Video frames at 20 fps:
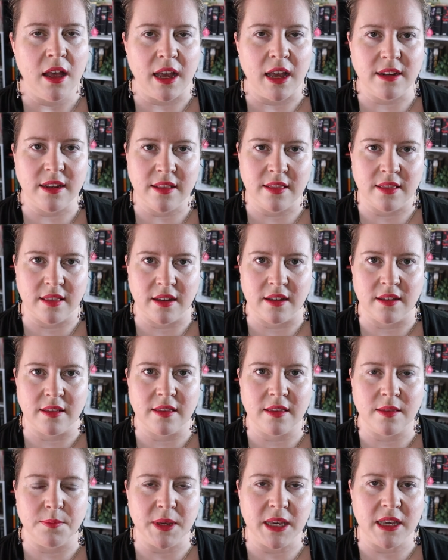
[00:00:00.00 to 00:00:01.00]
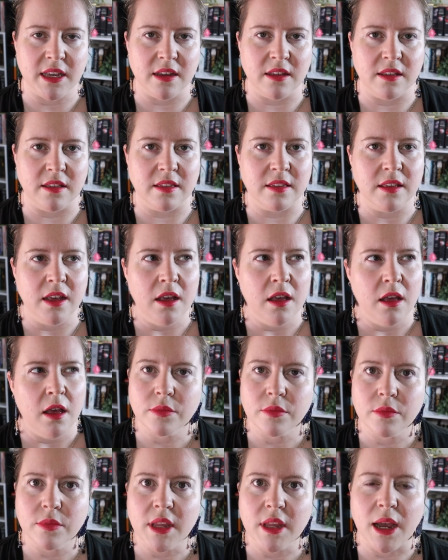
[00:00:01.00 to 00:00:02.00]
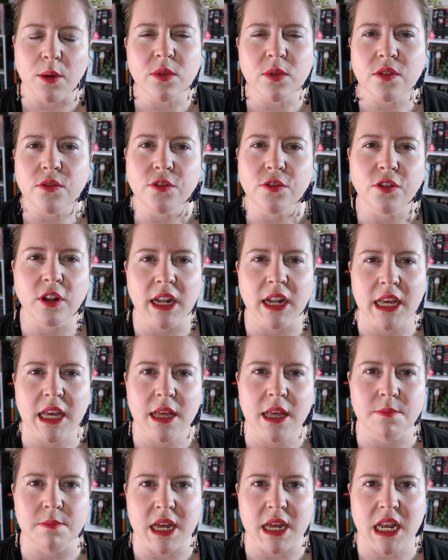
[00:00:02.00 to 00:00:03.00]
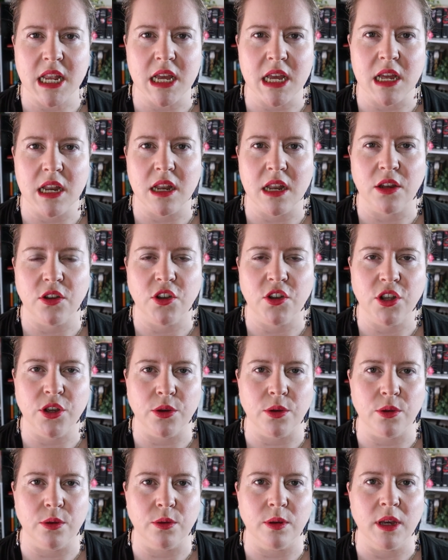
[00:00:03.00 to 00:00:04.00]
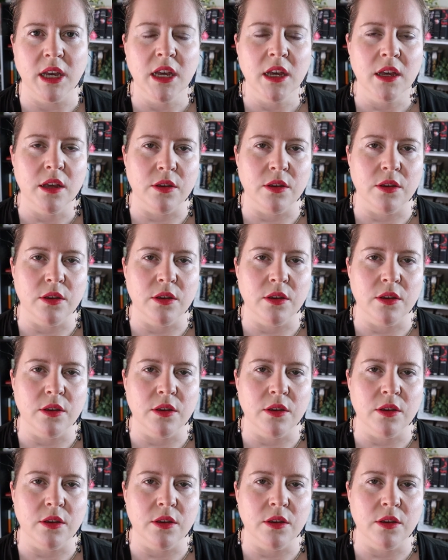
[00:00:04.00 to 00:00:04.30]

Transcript: I did this because I wasn't fully committed to